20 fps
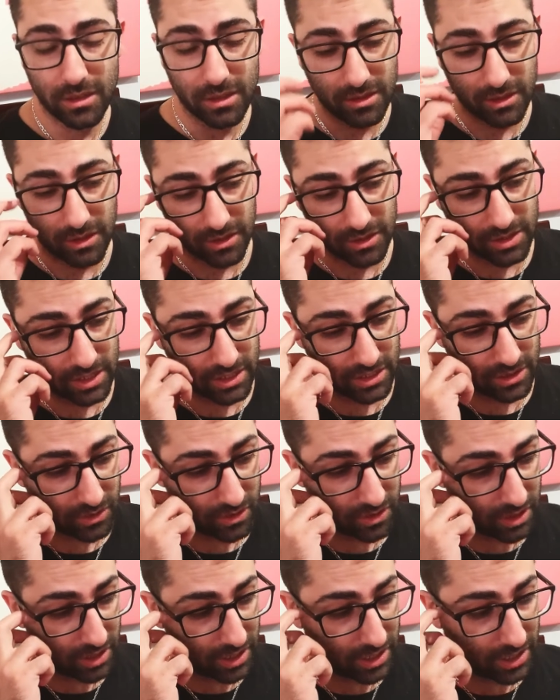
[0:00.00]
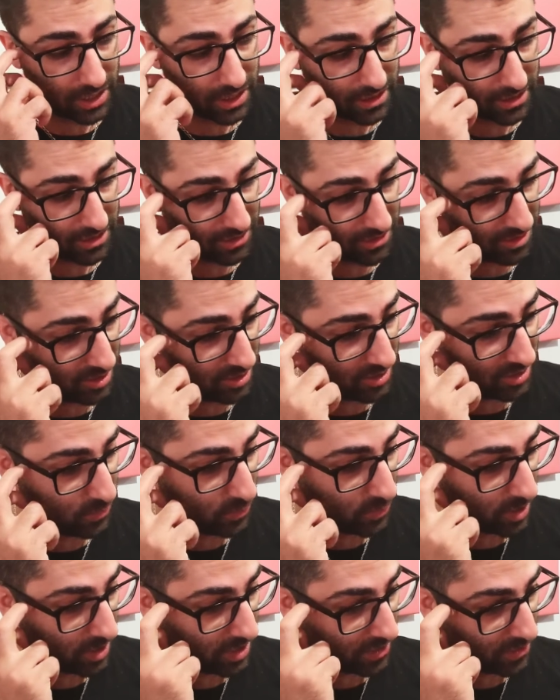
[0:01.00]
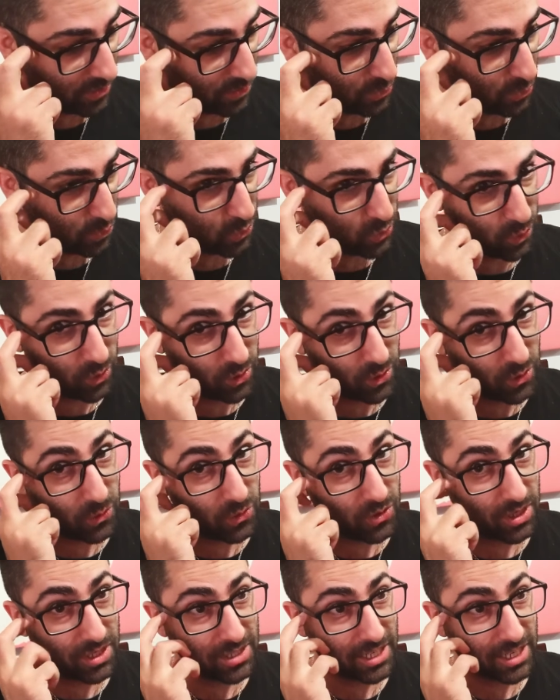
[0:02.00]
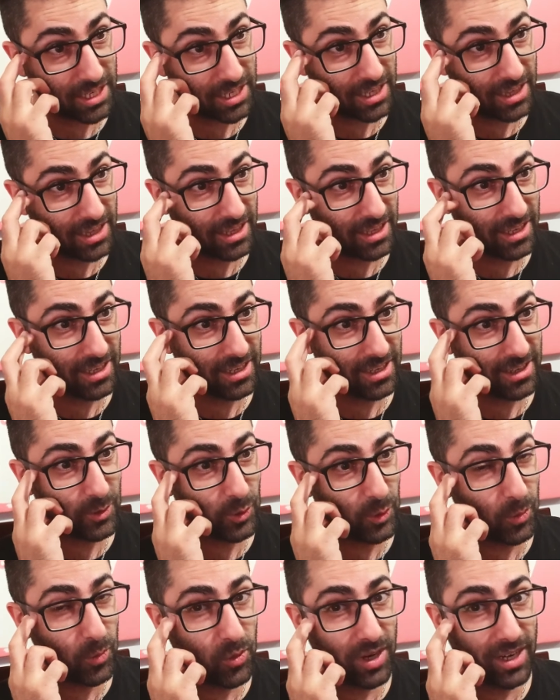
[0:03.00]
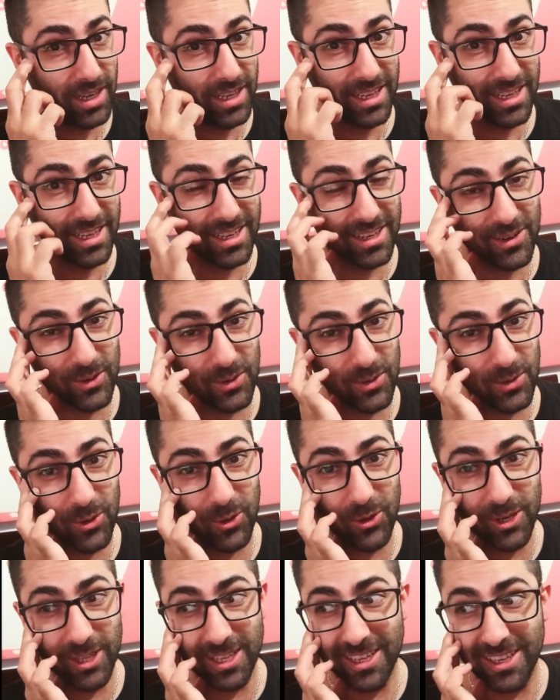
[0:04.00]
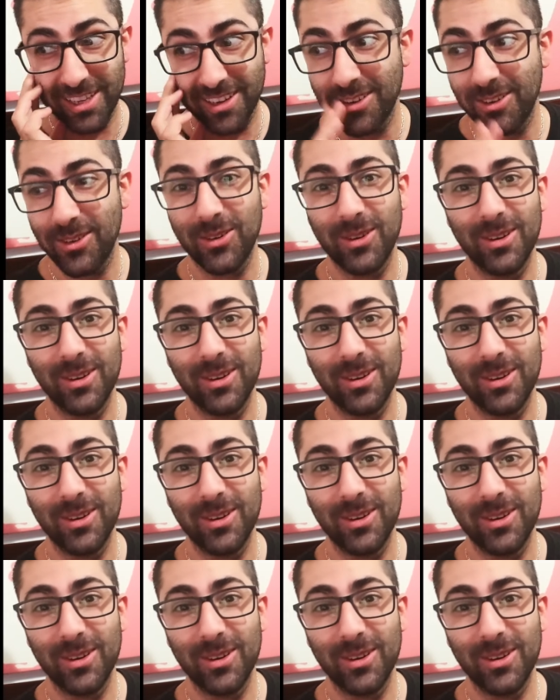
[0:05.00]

So I was like, don't look at it. Just walk out to the store. Don't touch anything. Don't break it. Don't dirty it.